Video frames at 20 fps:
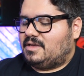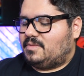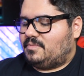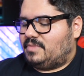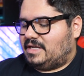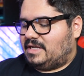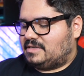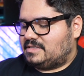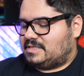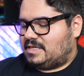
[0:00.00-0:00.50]

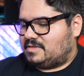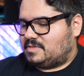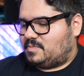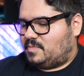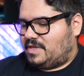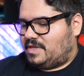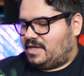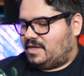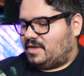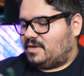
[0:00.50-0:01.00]
but as I was
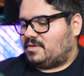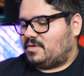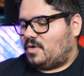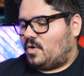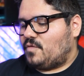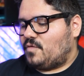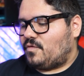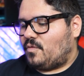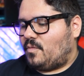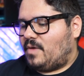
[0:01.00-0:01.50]
playing
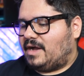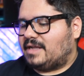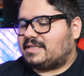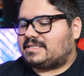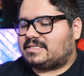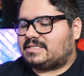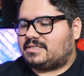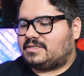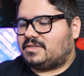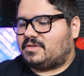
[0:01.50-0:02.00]

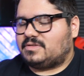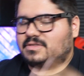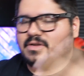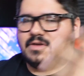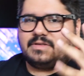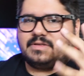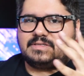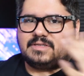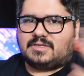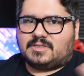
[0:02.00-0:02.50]
Overwatch and there's all
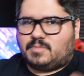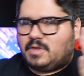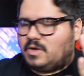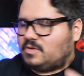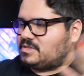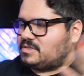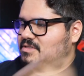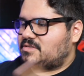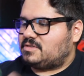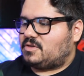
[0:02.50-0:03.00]
these
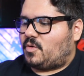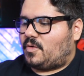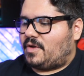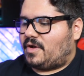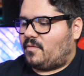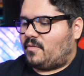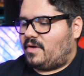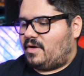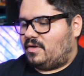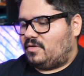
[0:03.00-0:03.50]
explosions
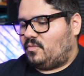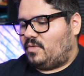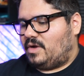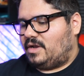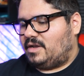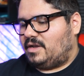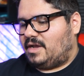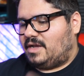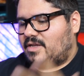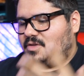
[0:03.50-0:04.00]
going around and
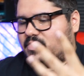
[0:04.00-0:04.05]
whatnot,